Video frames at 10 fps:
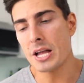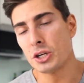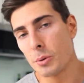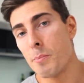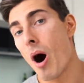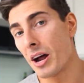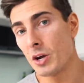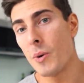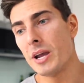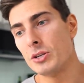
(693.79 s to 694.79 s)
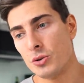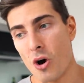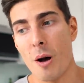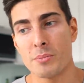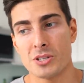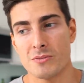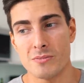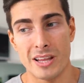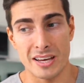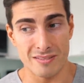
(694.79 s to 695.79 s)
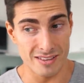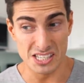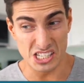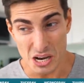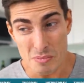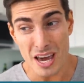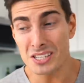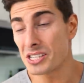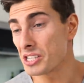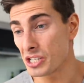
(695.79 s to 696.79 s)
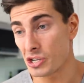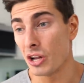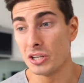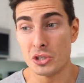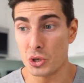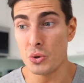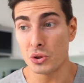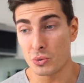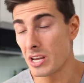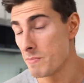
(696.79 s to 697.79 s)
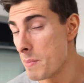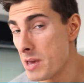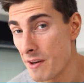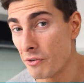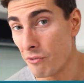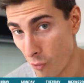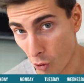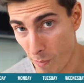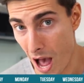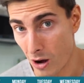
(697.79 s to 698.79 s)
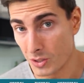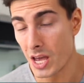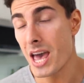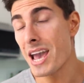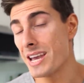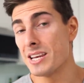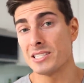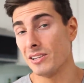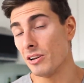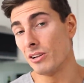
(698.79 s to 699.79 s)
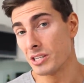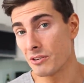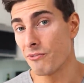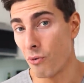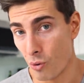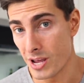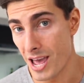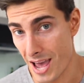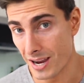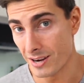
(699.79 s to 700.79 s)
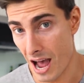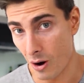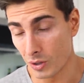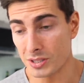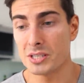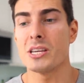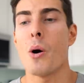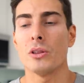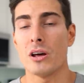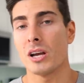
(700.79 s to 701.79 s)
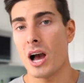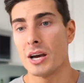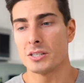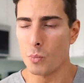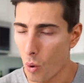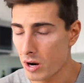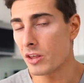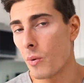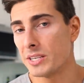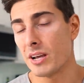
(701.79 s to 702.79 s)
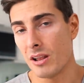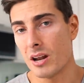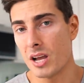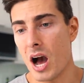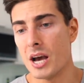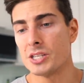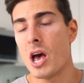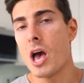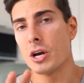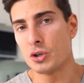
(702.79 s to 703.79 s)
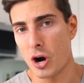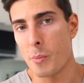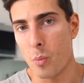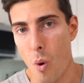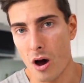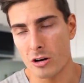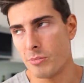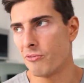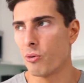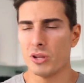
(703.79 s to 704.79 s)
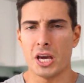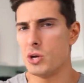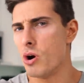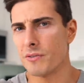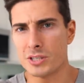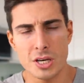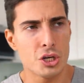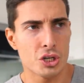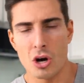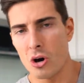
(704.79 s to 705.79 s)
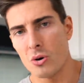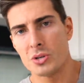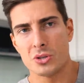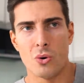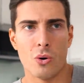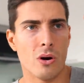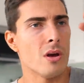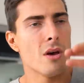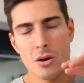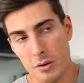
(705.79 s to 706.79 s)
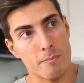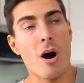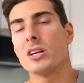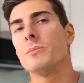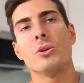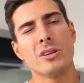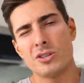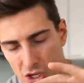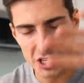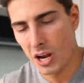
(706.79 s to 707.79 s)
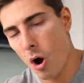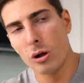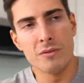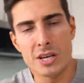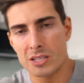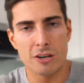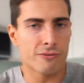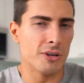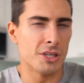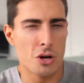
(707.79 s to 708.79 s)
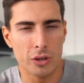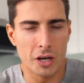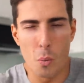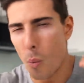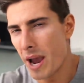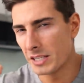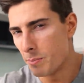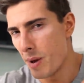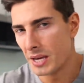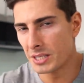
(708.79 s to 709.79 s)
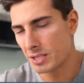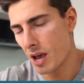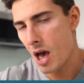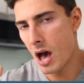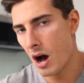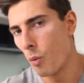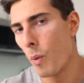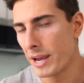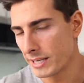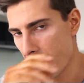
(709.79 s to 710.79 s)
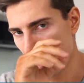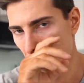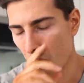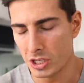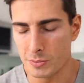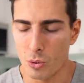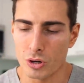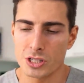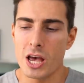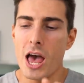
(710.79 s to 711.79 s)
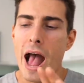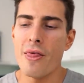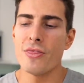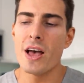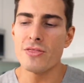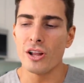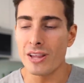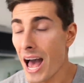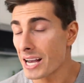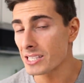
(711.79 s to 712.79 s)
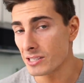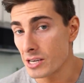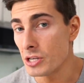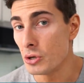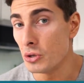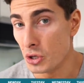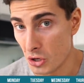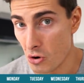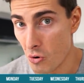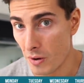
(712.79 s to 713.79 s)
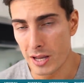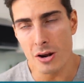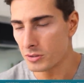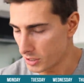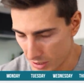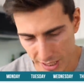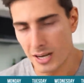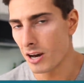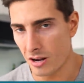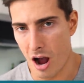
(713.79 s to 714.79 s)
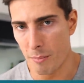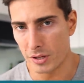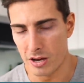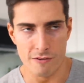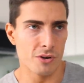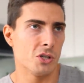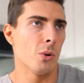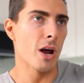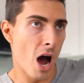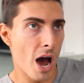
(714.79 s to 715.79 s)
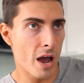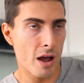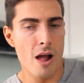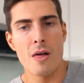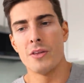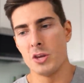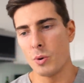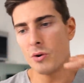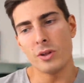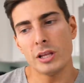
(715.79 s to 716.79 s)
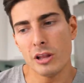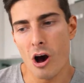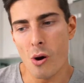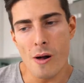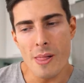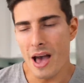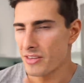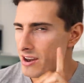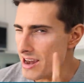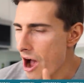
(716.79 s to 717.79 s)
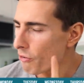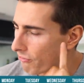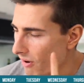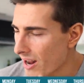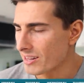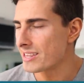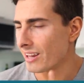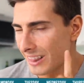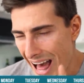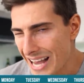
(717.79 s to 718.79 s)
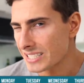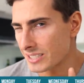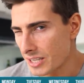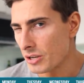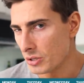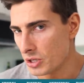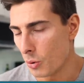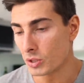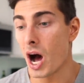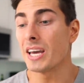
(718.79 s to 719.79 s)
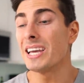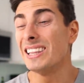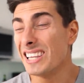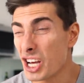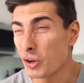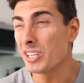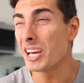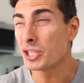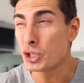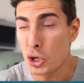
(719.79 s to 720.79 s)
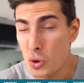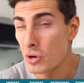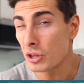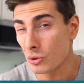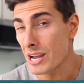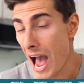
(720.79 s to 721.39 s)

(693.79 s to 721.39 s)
and your body weight drops, like in some cases a solid 2, 3, maybe even 4 pounds in as little as 48 hours. This is how a lot of guys, one of the ways that a lot of guys drop water before like UFC shows or bodybuilding, just like all of these different, you know, like weight-based weight category sports. And then the last thing you do, I know it's getting kind of complicated. First you went high, then you went really low, and then now finally the last thing you do, we're talking literally like 2 to 3